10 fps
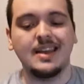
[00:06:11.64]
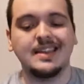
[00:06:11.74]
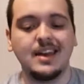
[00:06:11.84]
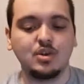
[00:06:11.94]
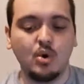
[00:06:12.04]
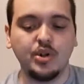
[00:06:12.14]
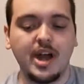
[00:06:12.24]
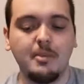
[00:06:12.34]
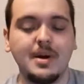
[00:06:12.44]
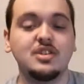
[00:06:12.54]
get told
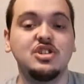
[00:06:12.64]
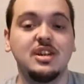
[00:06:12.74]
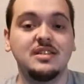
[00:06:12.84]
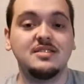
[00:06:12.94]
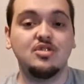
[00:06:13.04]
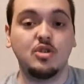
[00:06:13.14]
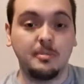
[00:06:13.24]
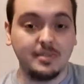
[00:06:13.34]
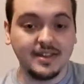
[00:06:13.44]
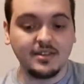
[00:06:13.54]
how much it is to
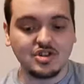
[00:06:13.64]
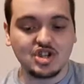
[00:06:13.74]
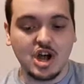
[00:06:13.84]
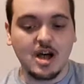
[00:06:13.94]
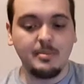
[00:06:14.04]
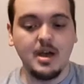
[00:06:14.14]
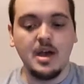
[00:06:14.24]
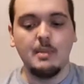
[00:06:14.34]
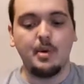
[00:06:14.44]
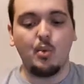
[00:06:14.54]
complete the job,
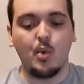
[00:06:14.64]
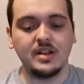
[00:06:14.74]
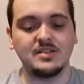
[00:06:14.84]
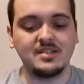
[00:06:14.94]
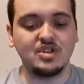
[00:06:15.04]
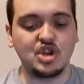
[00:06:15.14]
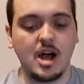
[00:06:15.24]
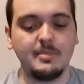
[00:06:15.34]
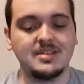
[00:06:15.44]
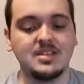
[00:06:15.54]
but once the
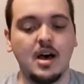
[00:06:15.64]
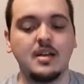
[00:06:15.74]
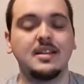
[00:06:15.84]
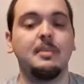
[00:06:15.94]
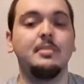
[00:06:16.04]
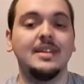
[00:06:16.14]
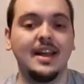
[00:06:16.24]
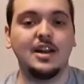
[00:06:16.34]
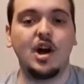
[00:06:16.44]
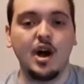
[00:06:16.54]
job is done,
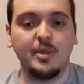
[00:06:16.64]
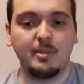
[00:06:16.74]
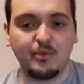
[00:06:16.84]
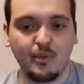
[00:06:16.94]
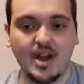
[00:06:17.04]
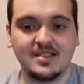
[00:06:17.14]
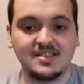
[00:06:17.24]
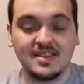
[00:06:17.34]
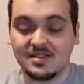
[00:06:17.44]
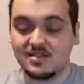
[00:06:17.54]
complain on the price.
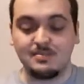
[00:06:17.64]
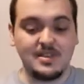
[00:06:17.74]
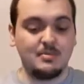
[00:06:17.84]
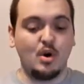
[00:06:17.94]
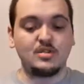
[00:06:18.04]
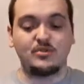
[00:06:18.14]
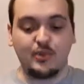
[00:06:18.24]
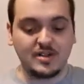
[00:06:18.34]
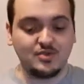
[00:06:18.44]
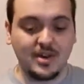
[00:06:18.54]
This used to be the most
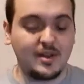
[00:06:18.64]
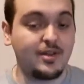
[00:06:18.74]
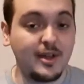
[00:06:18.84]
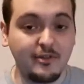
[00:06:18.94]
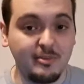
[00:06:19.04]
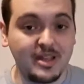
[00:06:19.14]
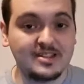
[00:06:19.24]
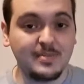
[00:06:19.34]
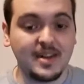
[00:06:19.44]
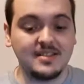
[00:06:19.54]
frustrating thing for me is
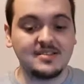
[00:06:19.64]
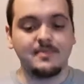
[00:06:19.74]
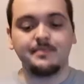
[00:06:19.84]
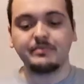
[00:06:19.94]
because